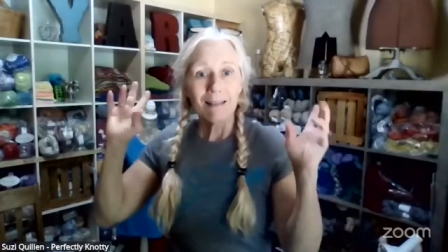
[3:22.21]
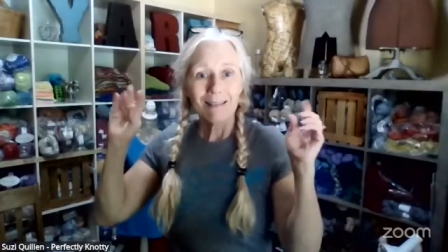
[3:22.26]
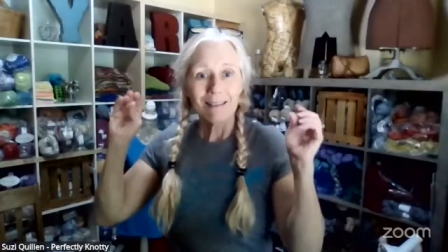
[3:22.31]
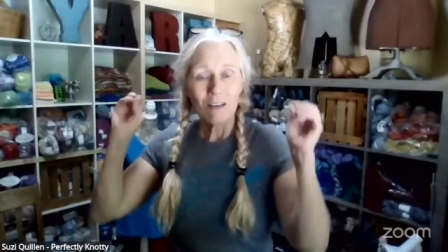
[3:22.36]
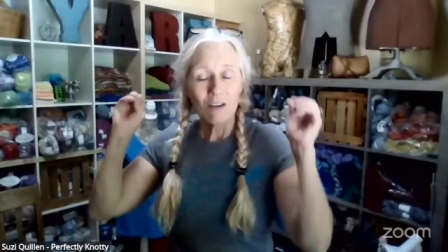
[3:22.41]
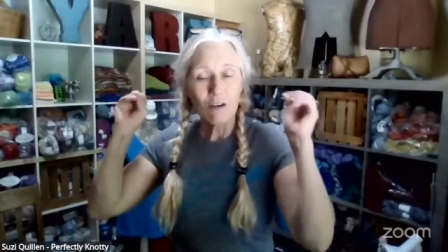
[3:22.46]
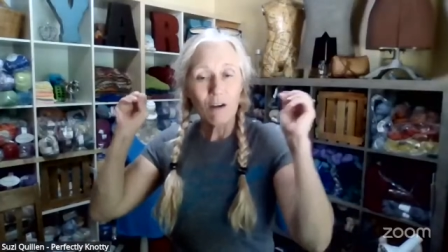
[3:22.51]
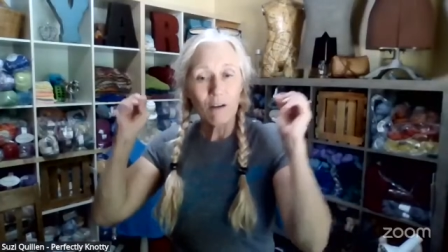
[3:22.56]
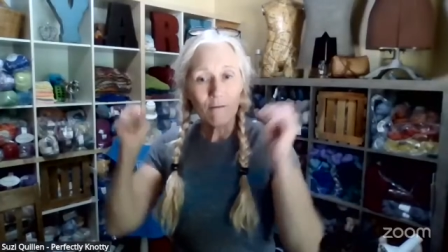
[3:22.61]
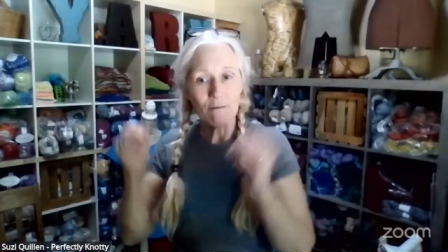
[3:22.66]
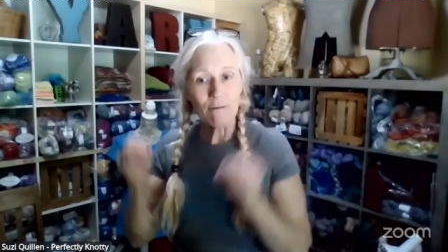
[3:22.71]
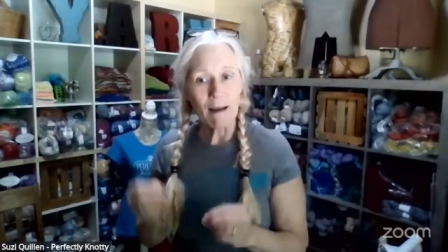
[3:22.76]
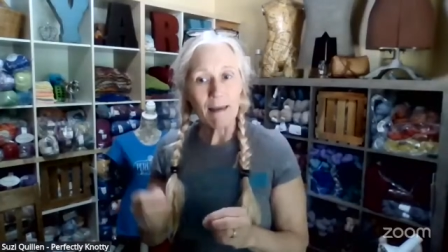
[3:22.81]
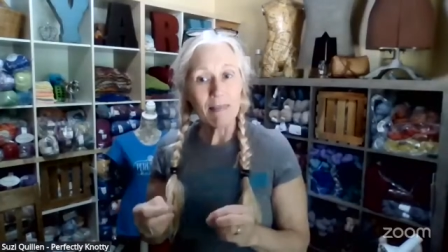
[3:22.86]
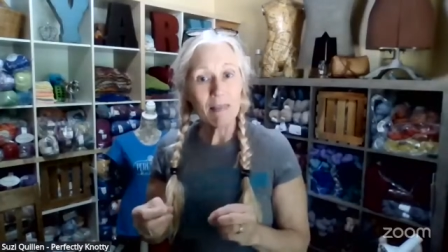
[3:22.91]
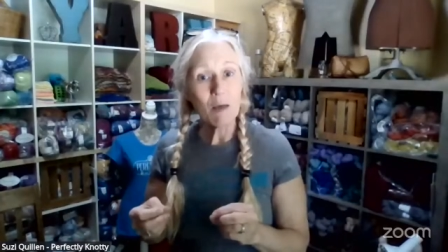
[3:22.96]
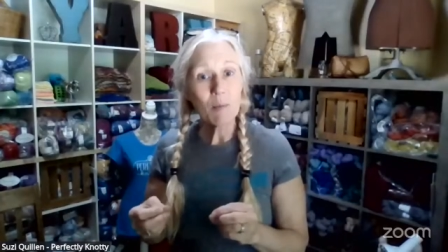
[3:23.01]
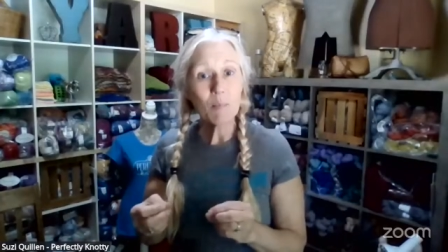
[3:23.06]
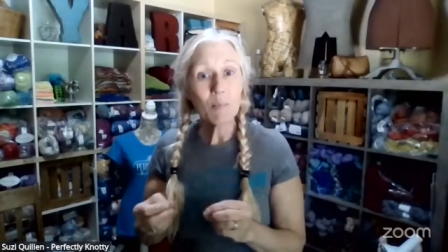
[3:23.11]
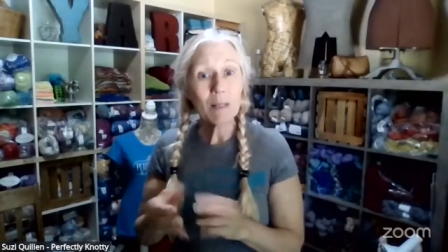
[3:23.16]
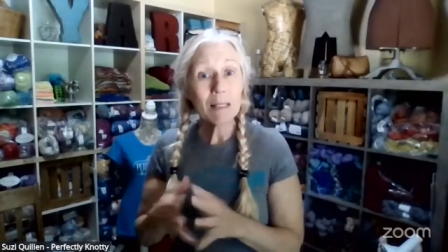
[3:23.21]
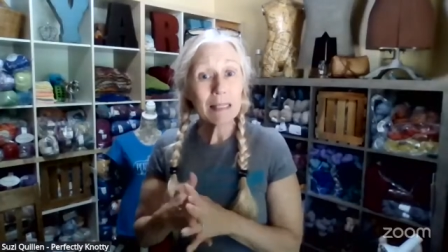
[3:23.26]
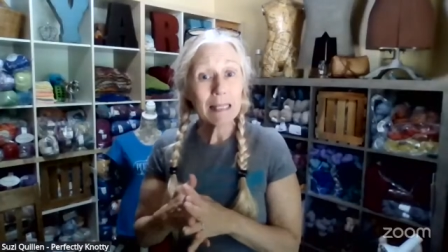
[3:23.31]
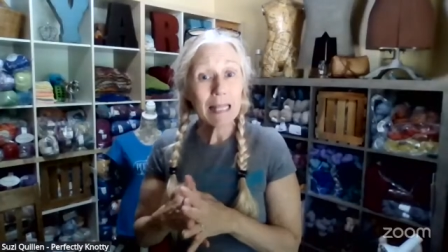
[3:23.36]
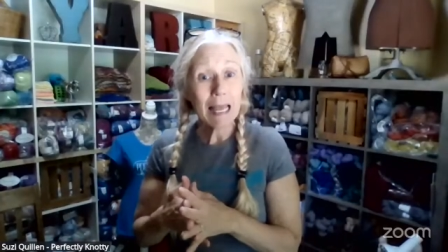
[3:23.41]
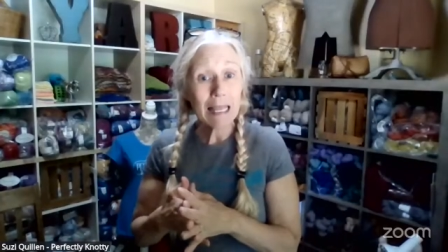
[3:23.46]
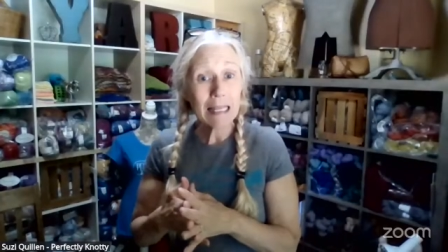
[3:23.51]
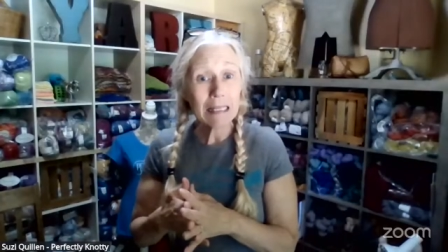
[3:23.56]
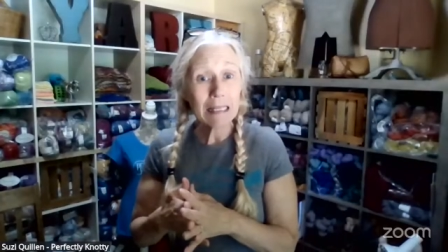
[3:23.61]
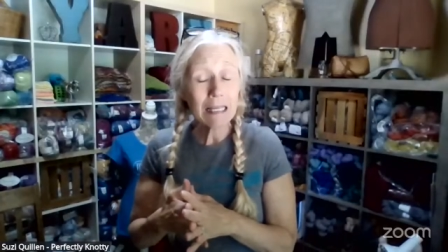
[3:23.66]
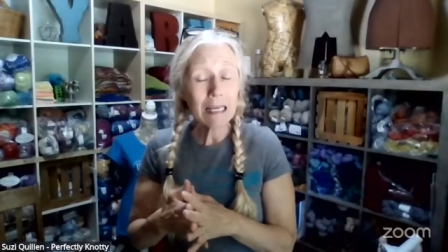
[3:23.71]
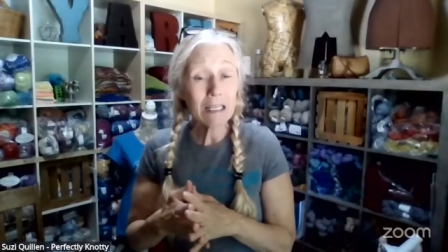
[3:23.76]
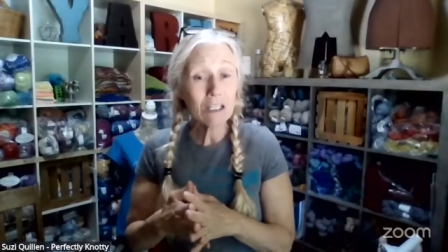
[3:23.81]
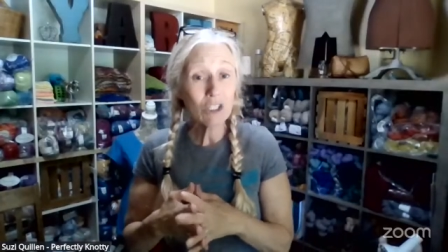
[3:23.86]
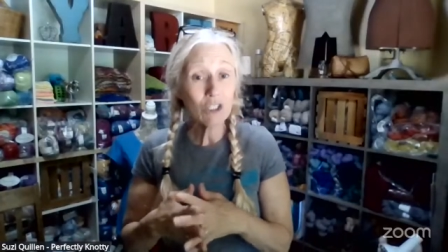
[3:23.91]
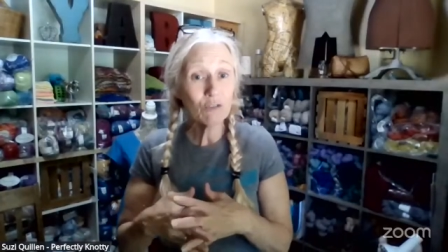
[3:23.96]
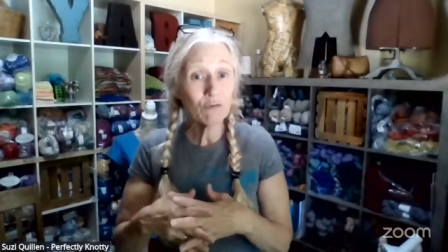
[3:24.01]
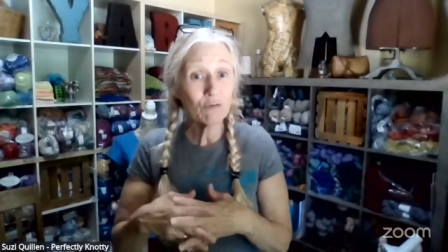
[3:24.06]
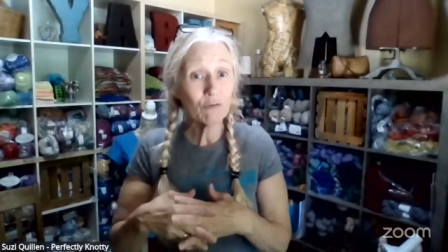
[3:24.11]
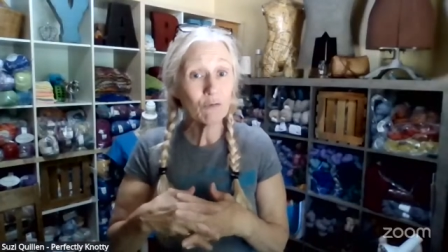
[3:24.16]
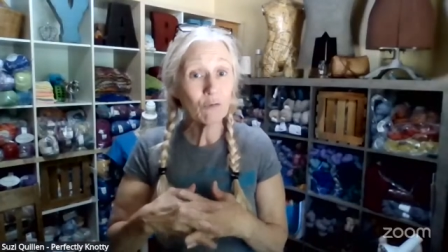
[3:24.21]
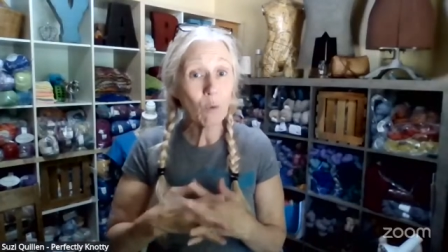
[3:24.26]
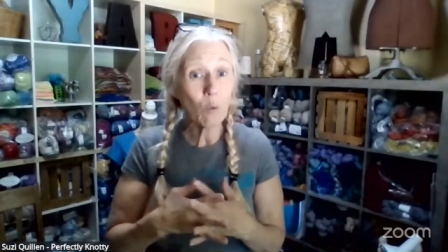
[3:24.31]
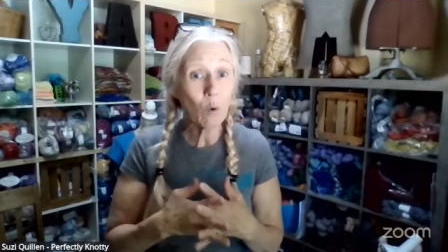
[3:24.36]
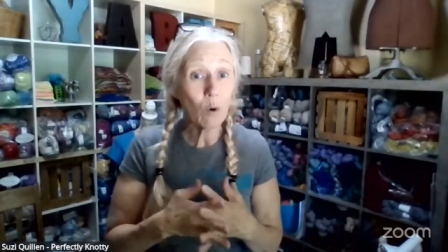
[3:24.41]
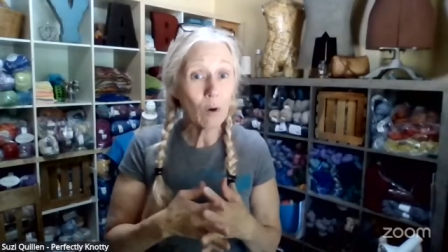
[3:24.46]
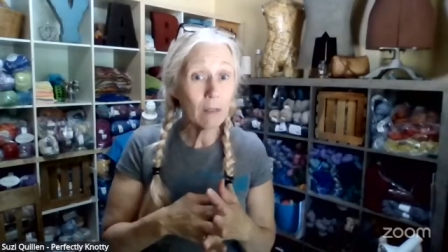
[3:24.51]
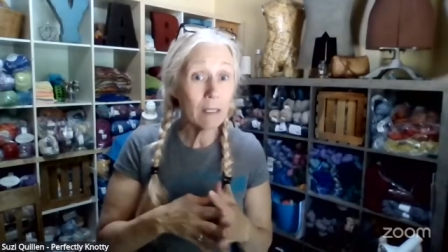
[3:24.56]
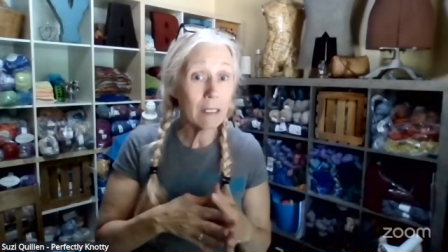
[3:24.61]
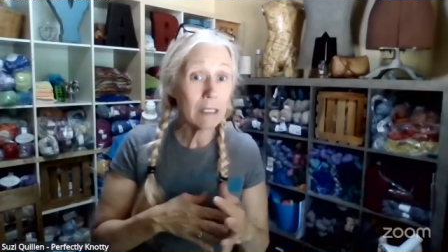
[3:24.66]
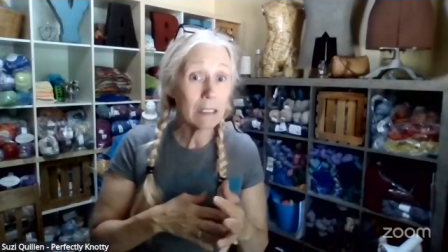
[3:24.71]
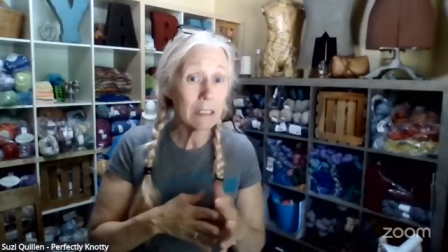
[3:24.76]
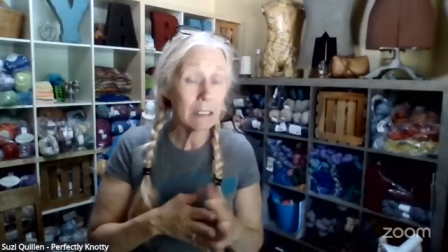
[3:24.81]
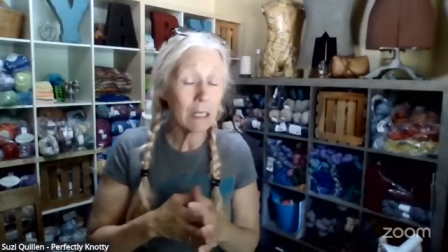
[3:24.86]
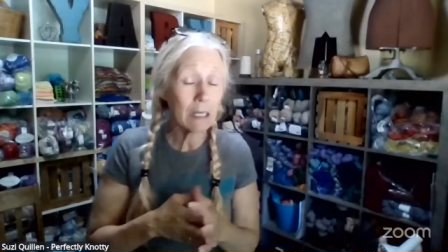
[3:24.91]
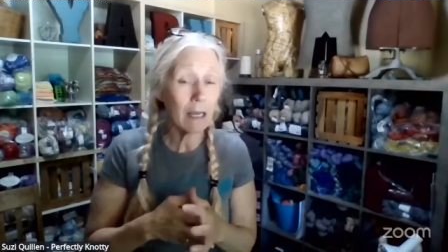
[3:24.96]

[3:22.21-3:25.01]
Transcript: you can find the playlist for this